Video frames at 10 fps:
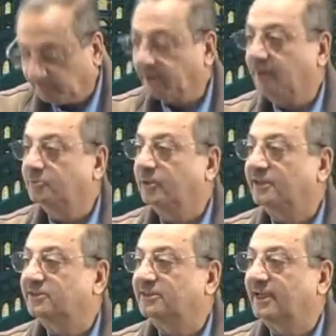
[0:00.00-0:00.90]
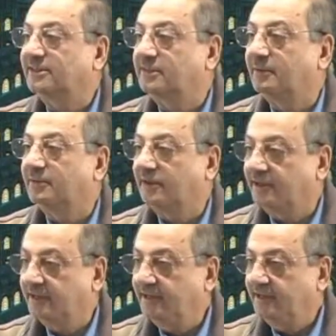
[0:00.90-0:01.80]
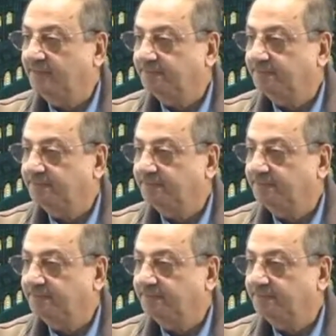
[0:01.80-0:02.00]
we come to exercise number 13.